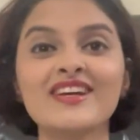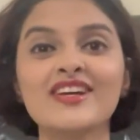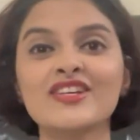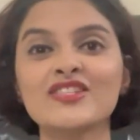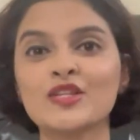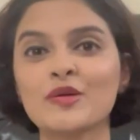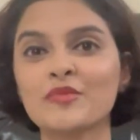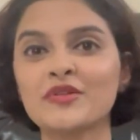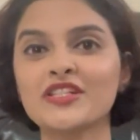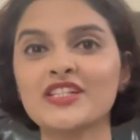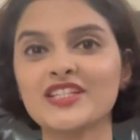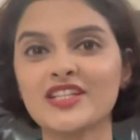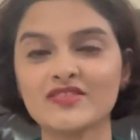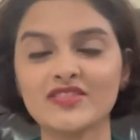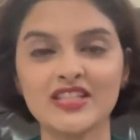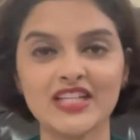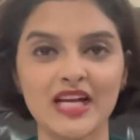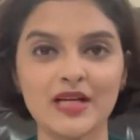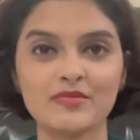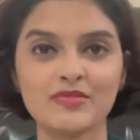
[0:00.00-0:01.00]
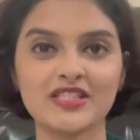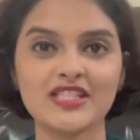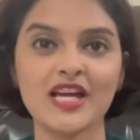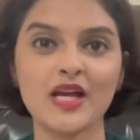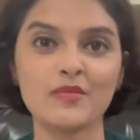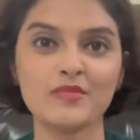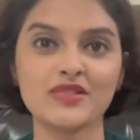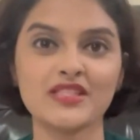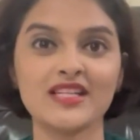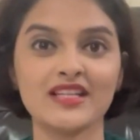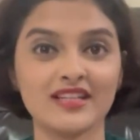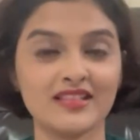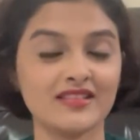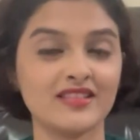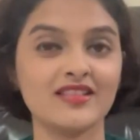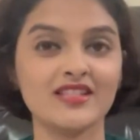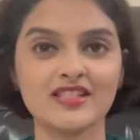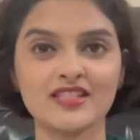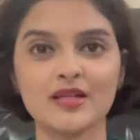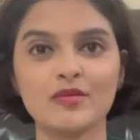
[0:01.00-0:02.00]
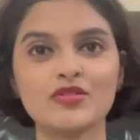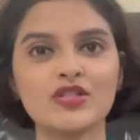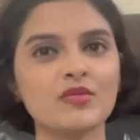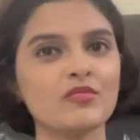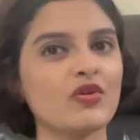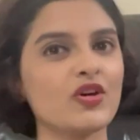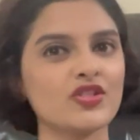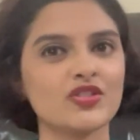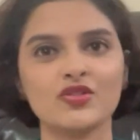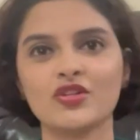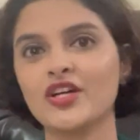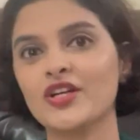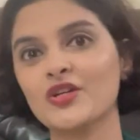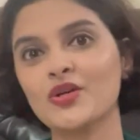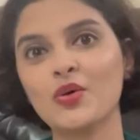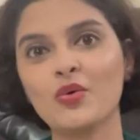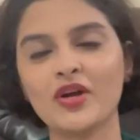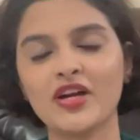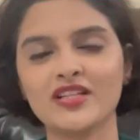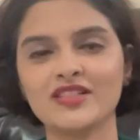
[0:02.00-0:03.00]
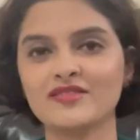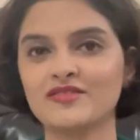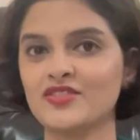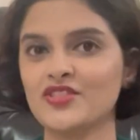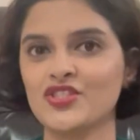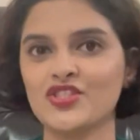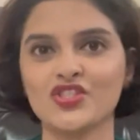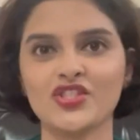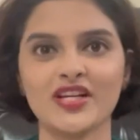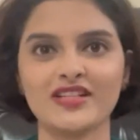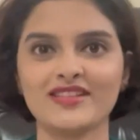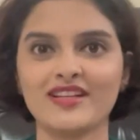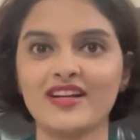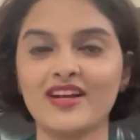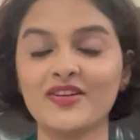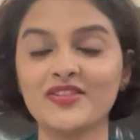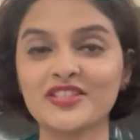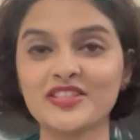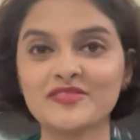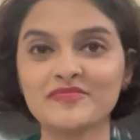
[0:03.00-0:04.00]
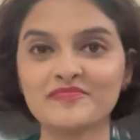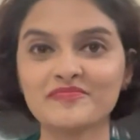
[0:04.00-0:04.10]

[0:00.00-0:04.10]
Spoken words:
So I'm going to give the timestamps in the description box. You can go and check that out.